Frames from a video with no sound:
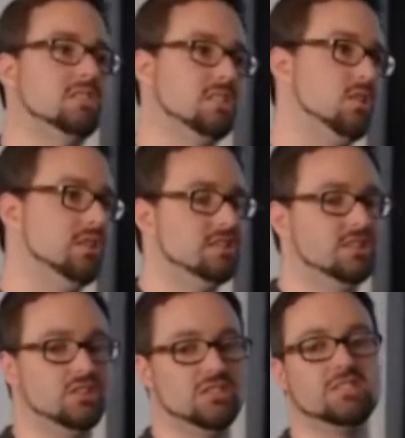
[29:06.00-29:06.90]
security
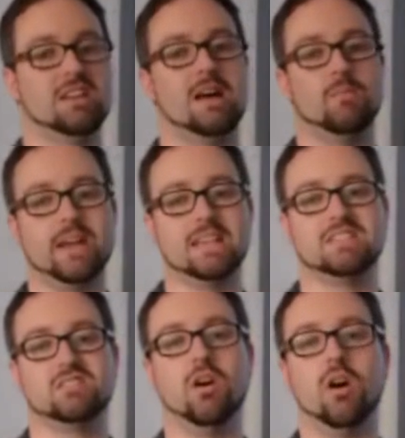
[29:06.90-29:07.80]
decisions are
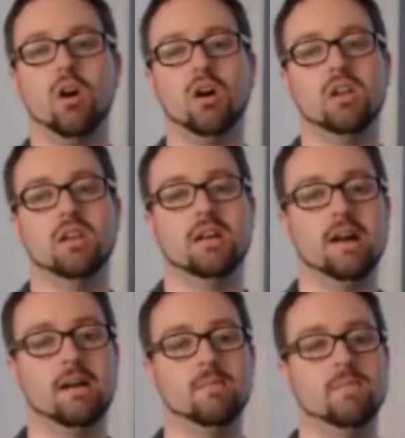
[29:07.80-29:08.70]
based
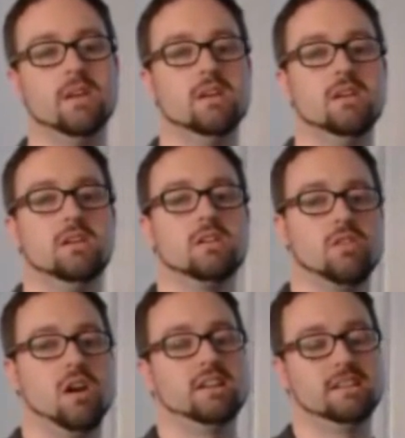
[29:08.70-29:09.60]
on
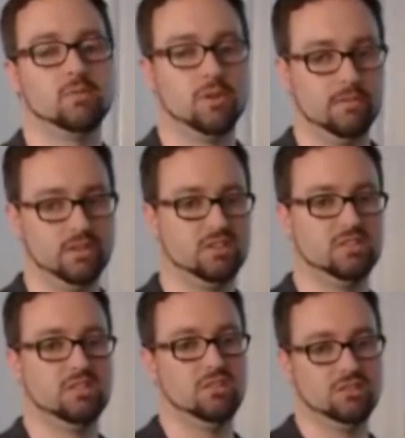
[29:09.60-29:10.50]
granting privileges
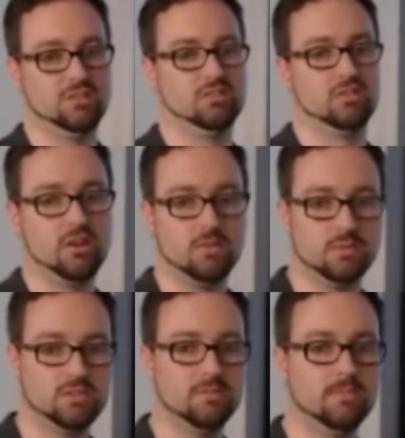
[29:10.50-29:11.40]
to users or
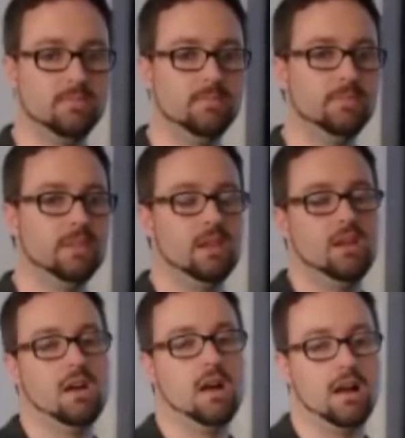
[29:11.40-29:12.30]
groups,
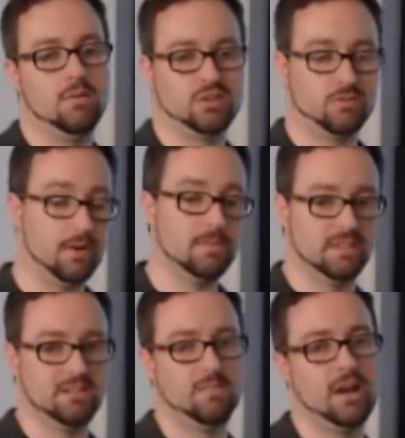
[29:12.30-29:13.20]
which are
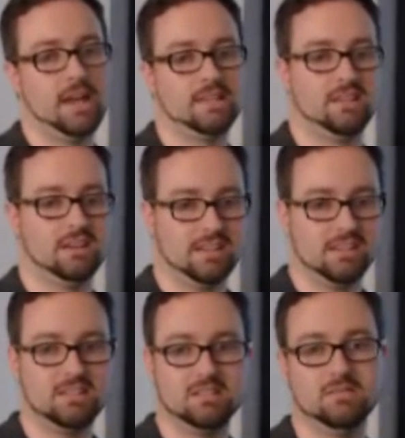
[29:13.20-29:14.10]
represented by
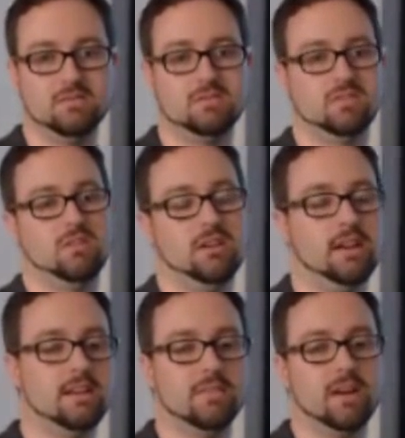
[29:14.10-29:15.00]
SIDs, security
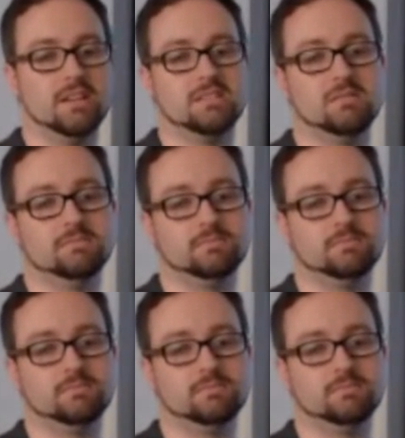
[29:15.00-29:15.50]
identifiers.